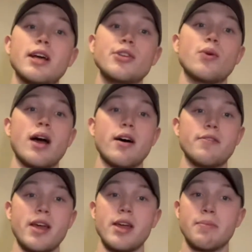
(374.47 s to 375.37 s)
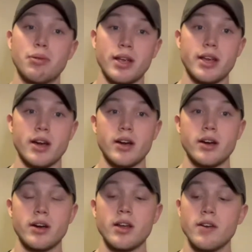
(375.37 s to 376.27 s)
I do have a plate
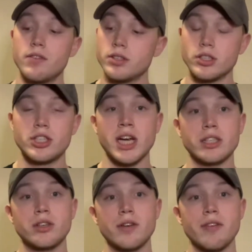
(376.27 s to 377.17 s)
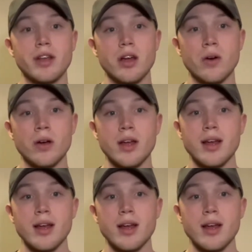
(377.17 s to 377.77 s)
carrier versus chest rig video,